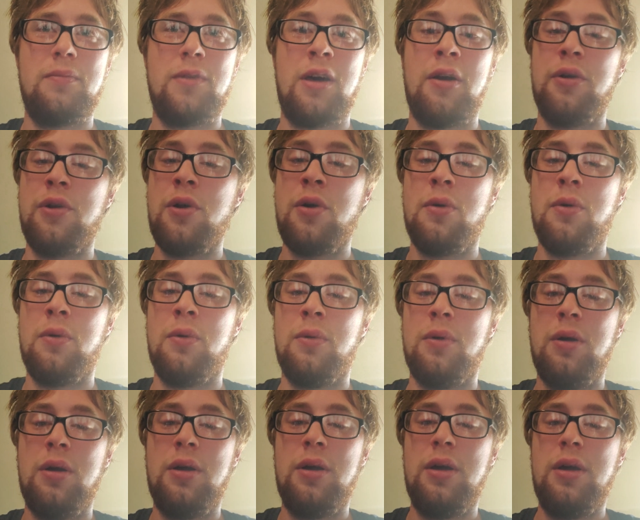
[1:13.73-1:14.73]
I don't
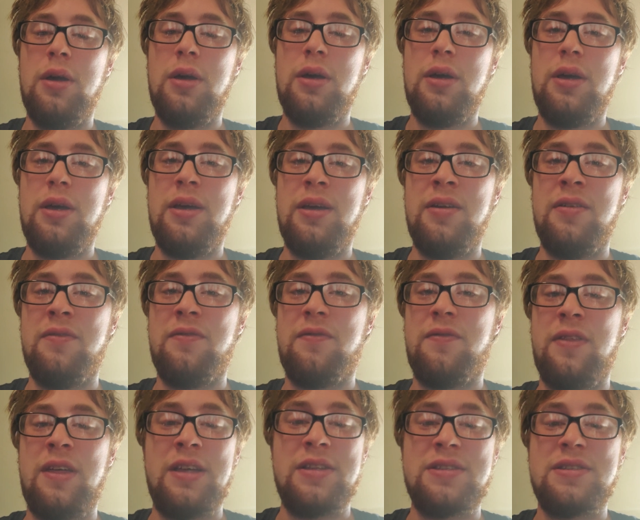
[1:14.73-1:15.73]
know if
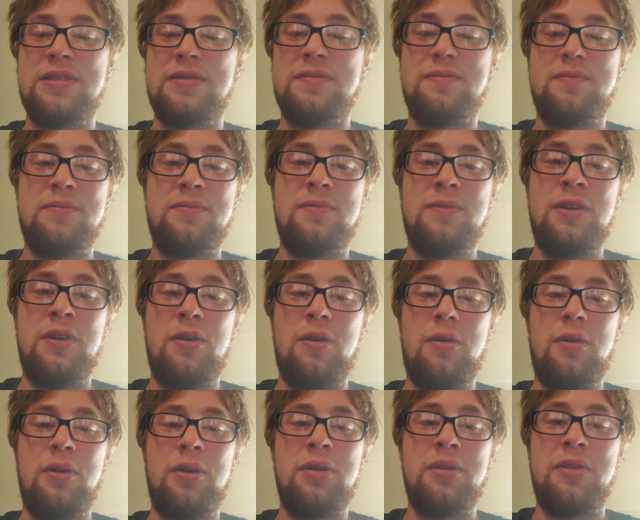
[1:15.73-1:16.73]
that's you
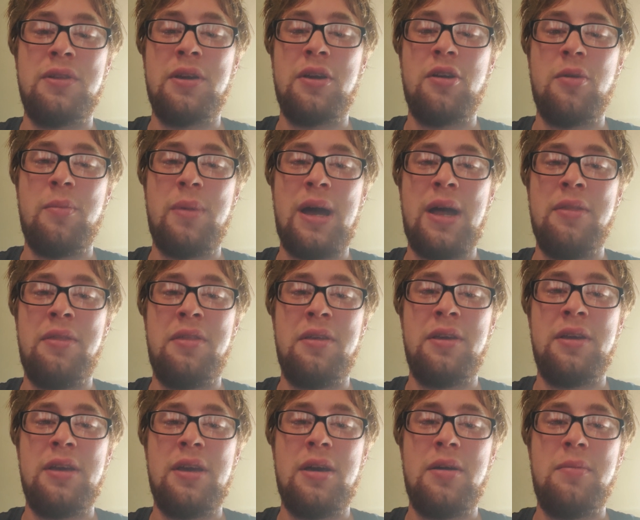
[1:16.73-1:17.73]
know a good thing or a bad
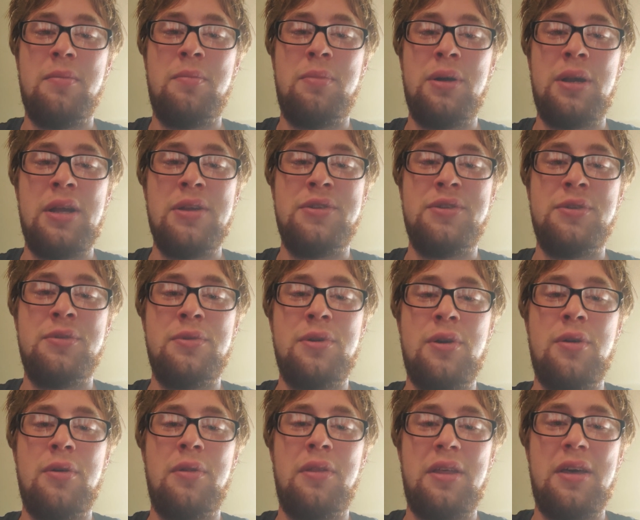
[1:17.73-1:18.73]
thing yet, but I do
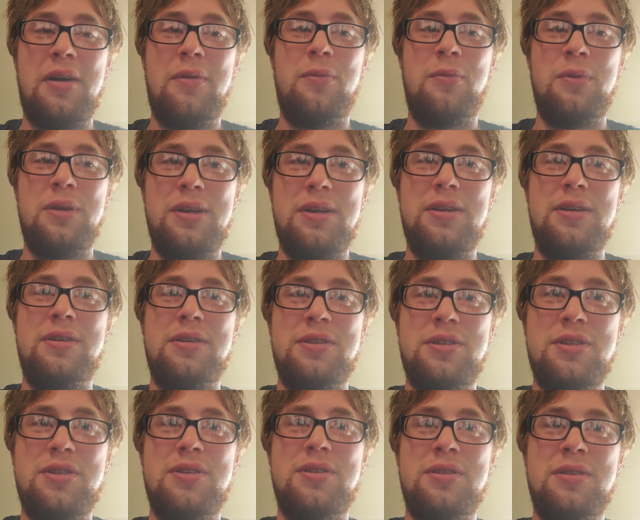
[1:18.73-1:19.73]
know that
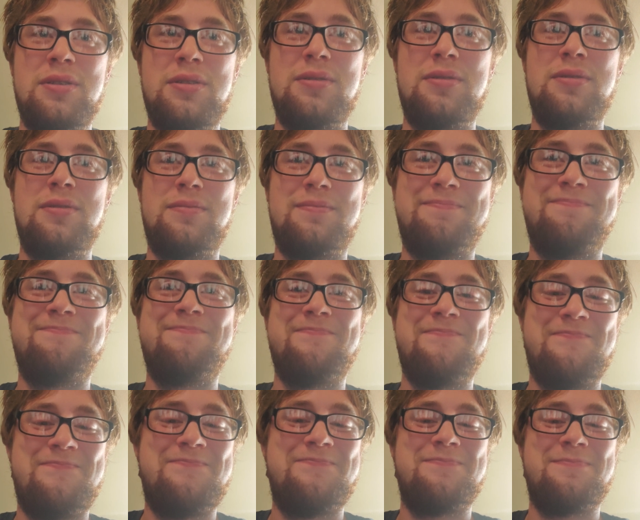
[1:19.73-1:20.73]
we
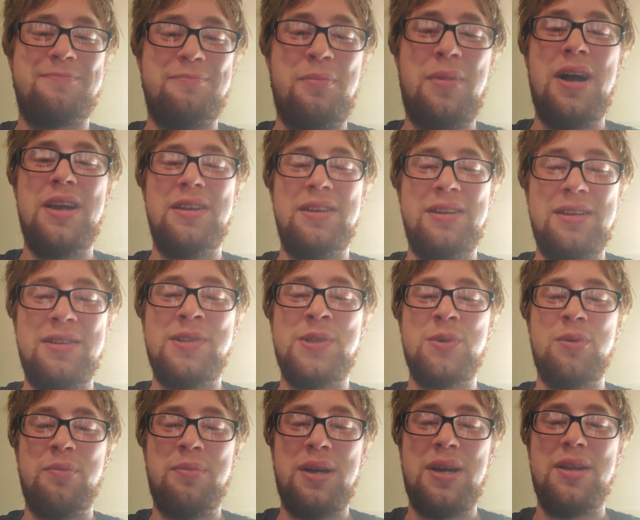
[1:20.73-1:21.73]
might need
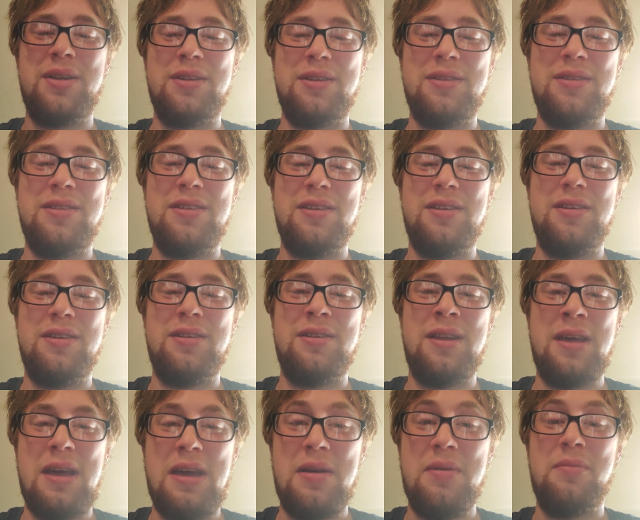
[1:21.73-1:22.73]
to abandon the
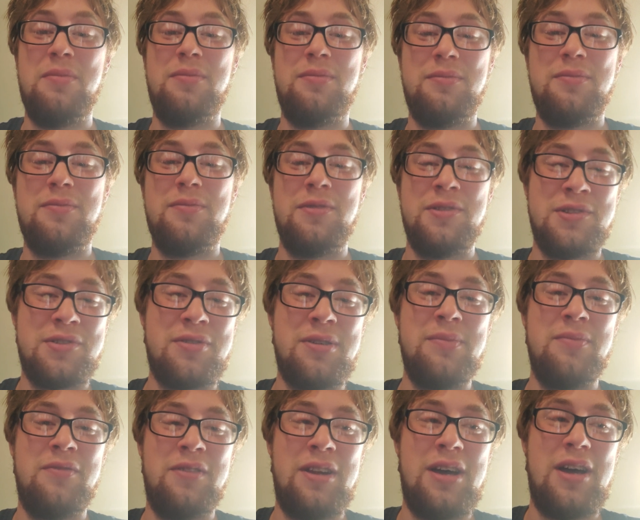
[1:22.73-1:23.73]
name, the
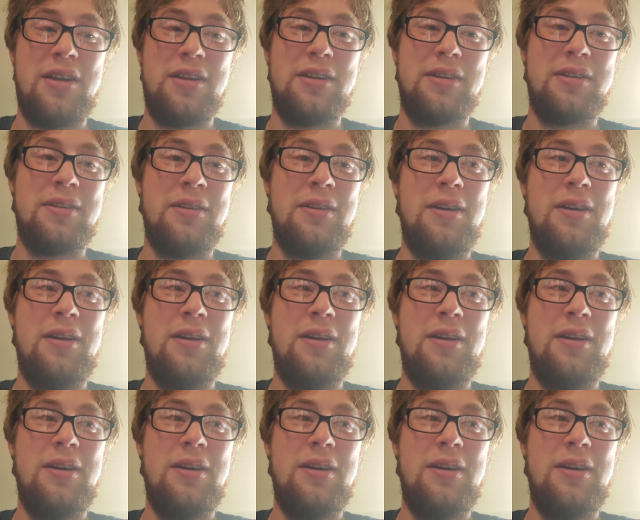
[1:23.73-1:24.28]
Screamfunatik.